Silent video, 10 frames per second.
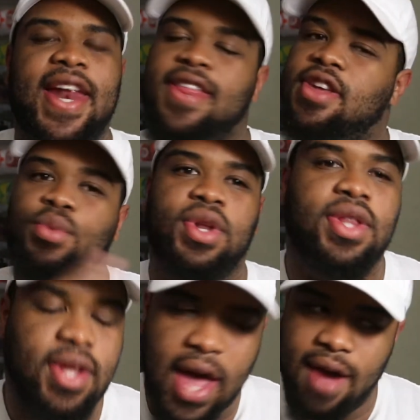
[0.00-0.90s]
didn't think would
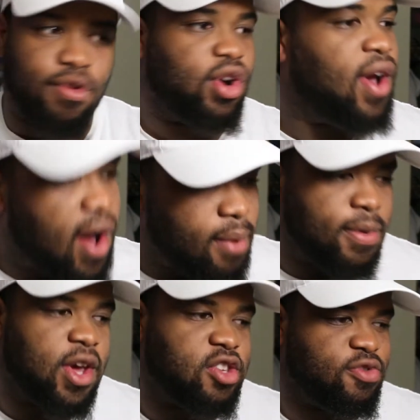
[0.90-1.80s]
ever come
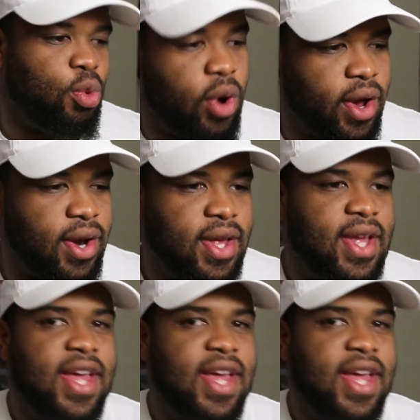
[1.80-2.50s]
because, for one,